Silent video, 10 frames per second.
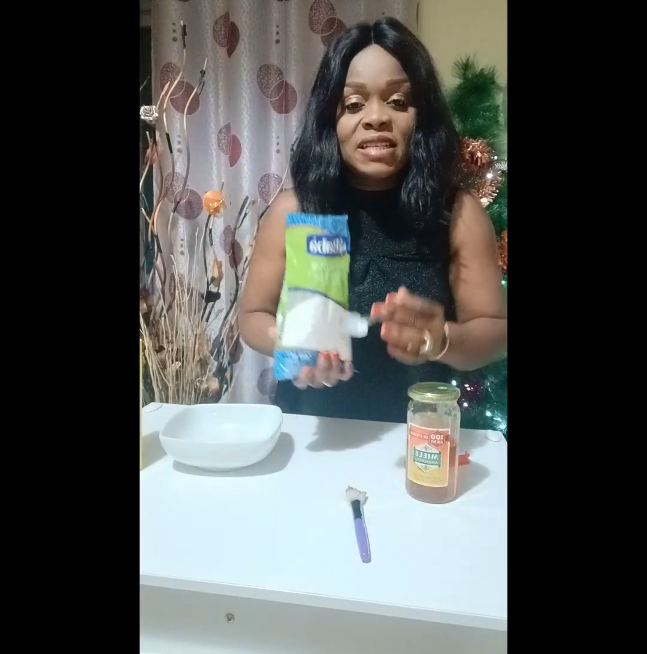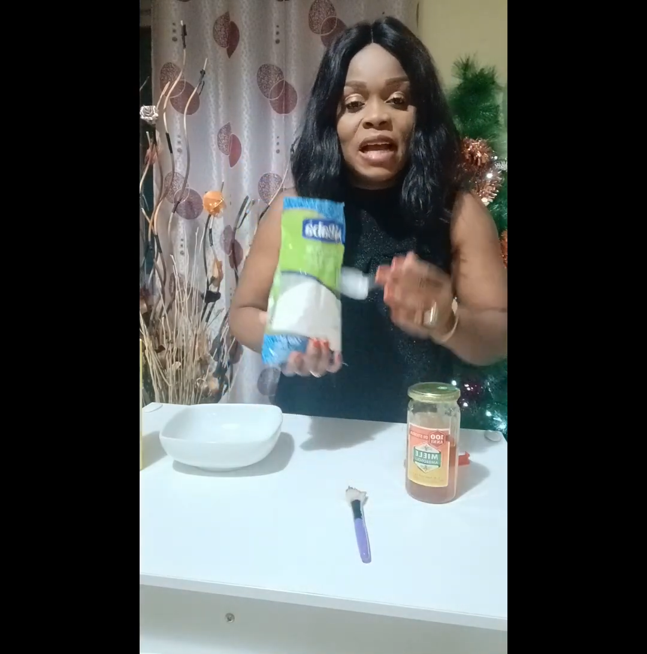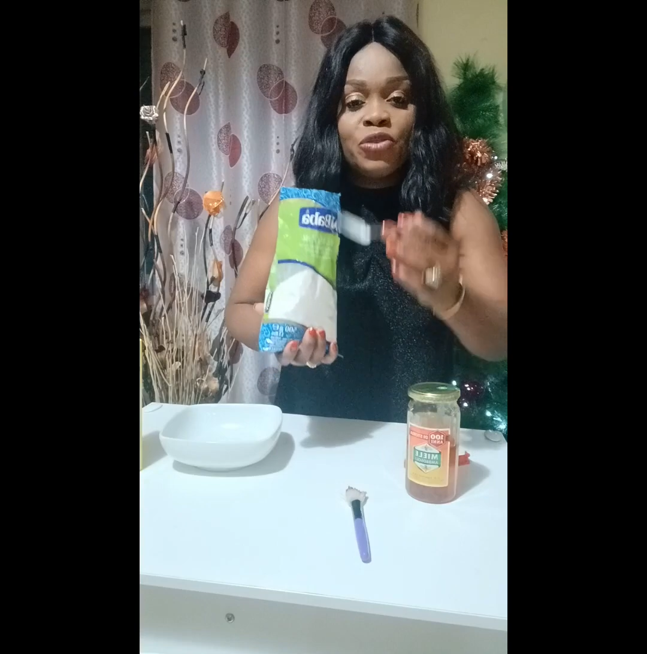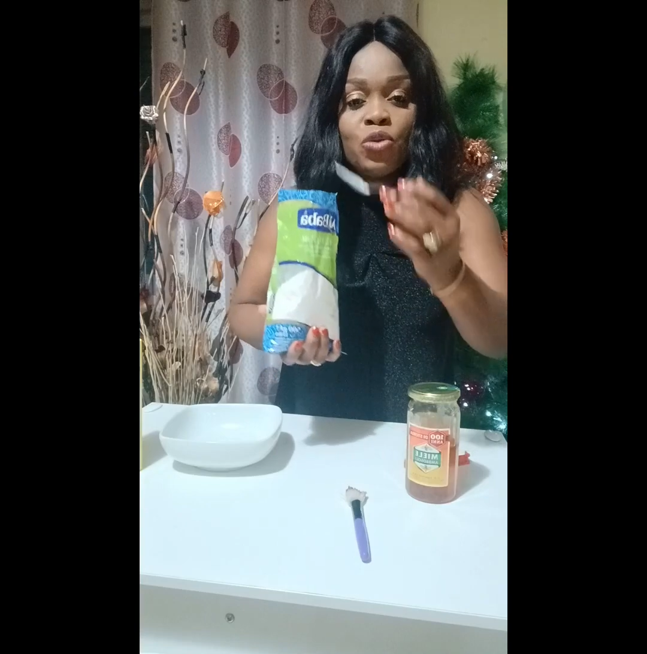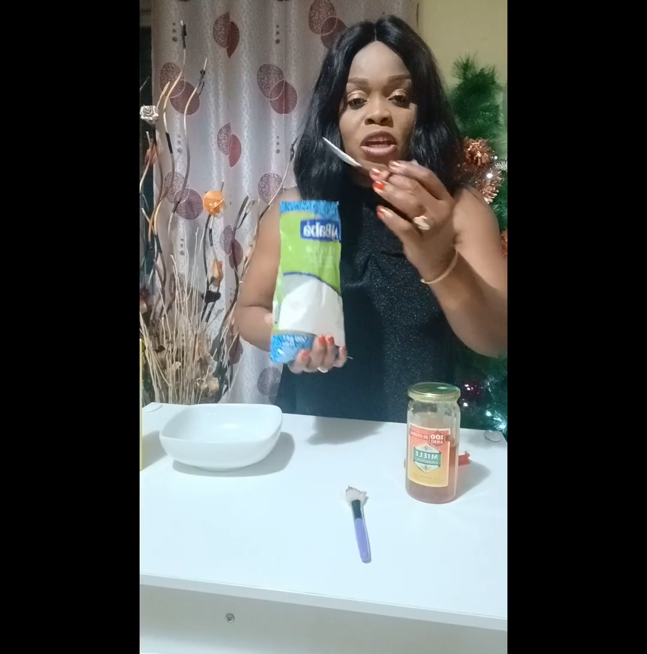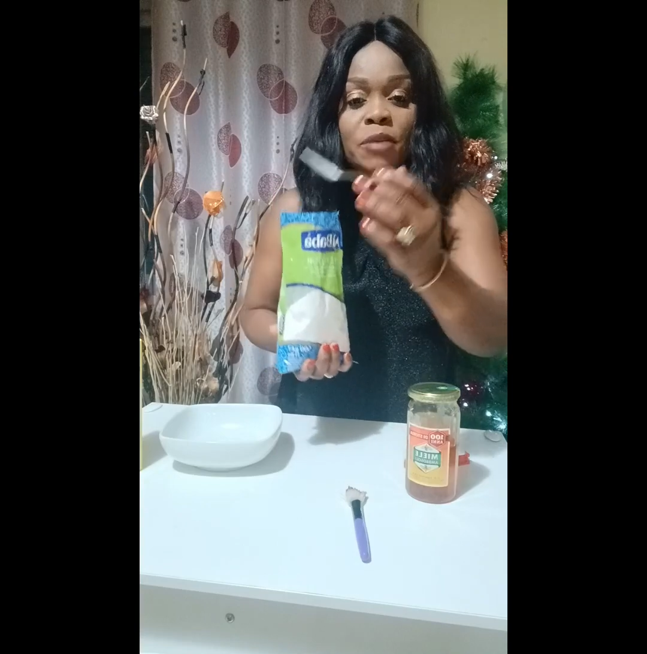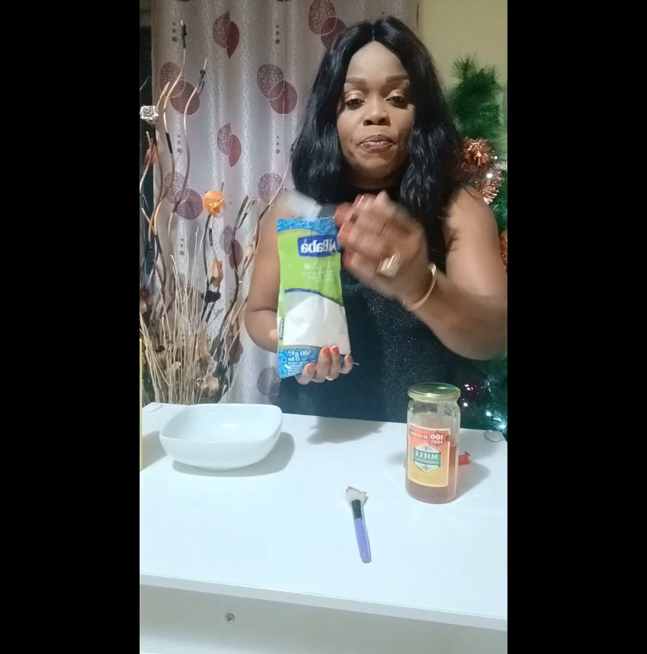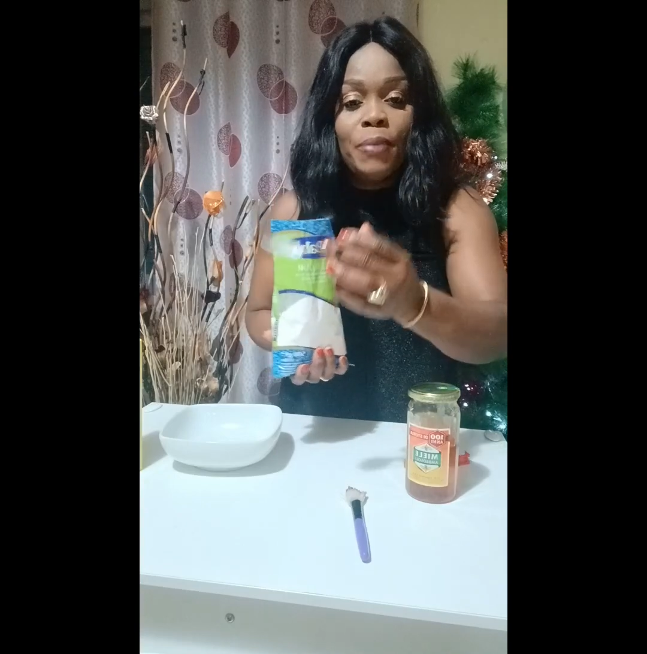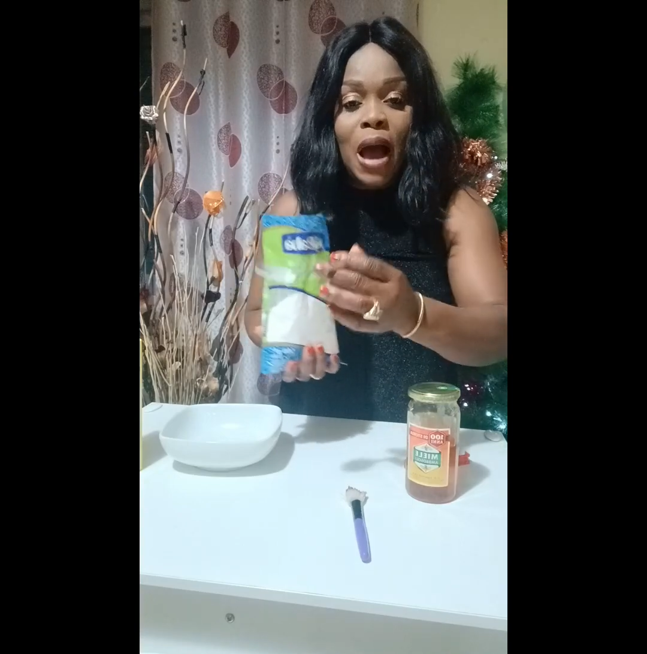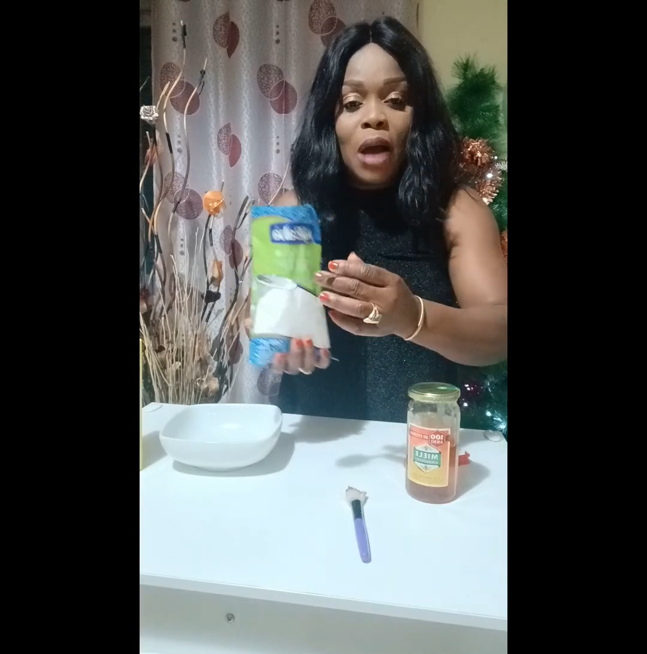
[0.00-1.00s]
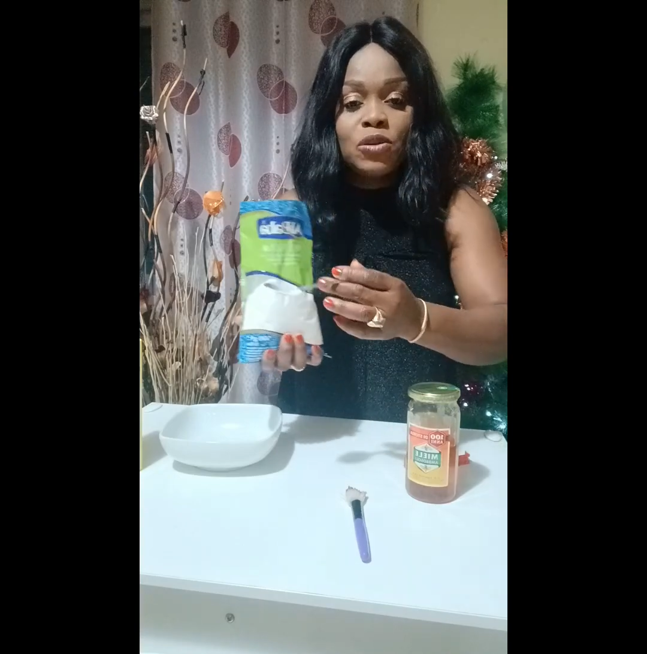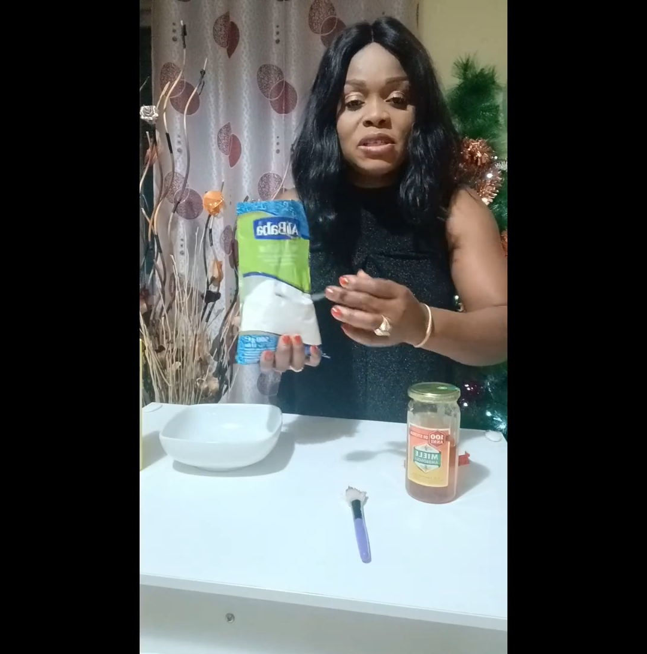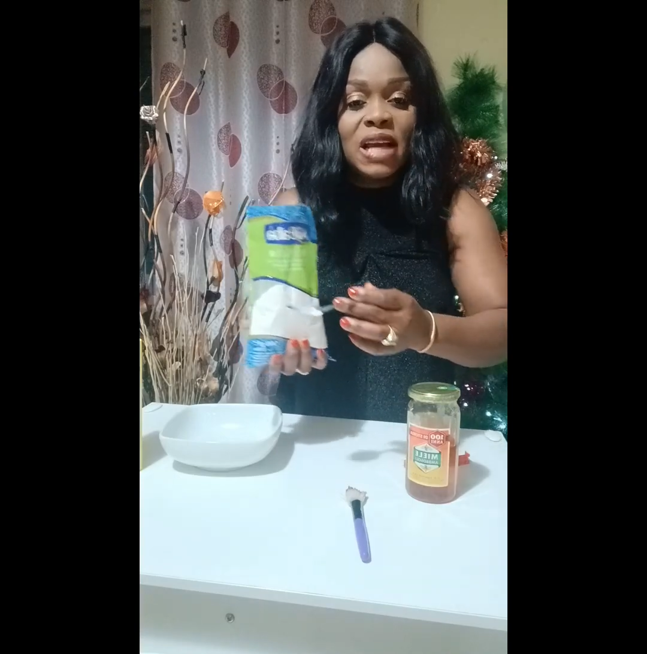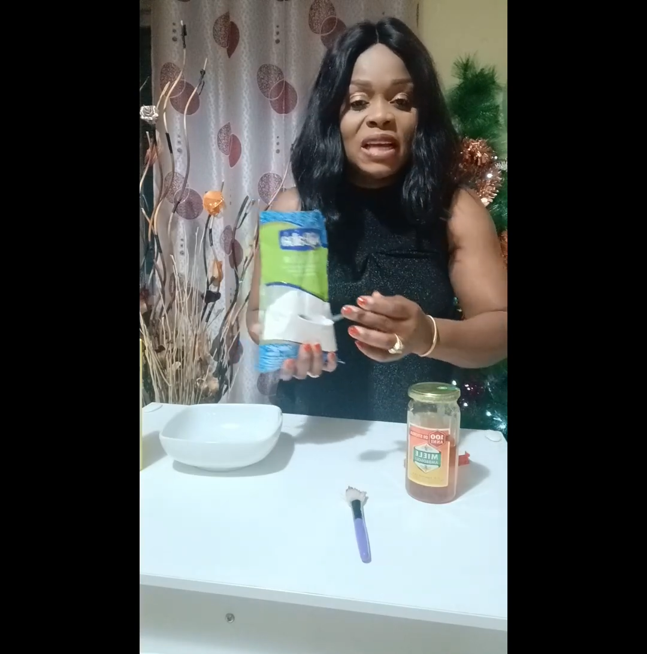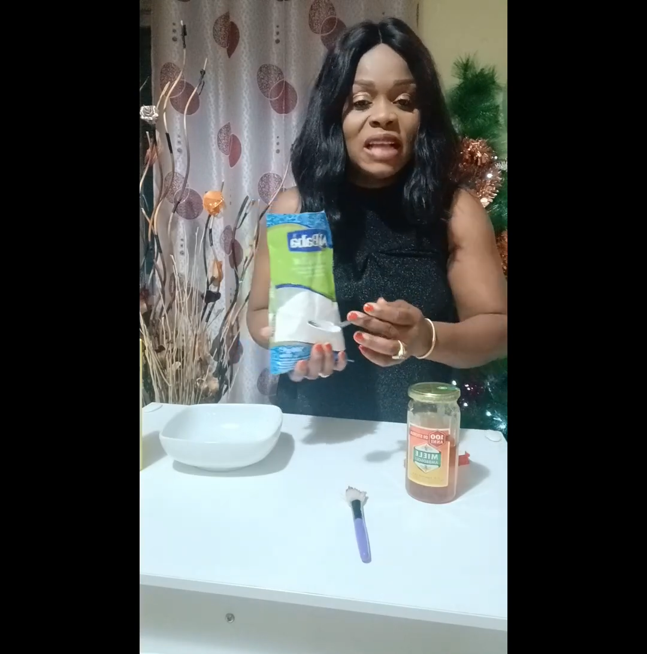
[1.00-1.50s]
tablespoon of
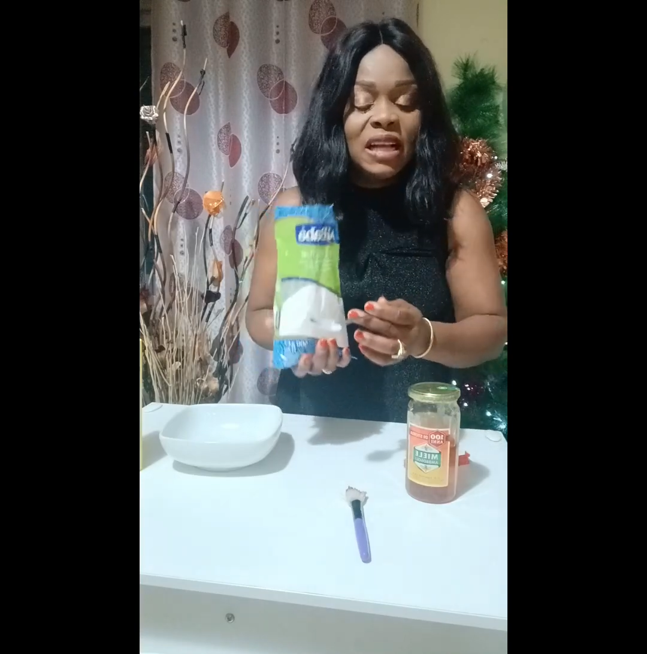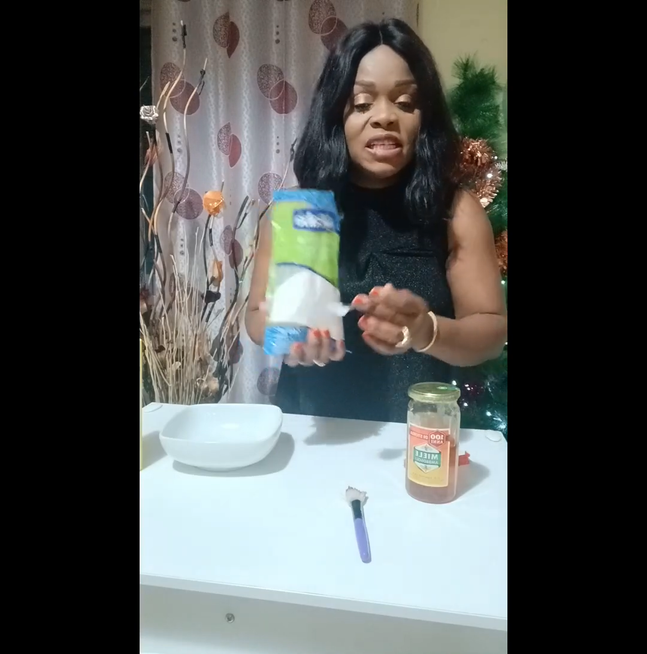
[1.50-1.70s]
my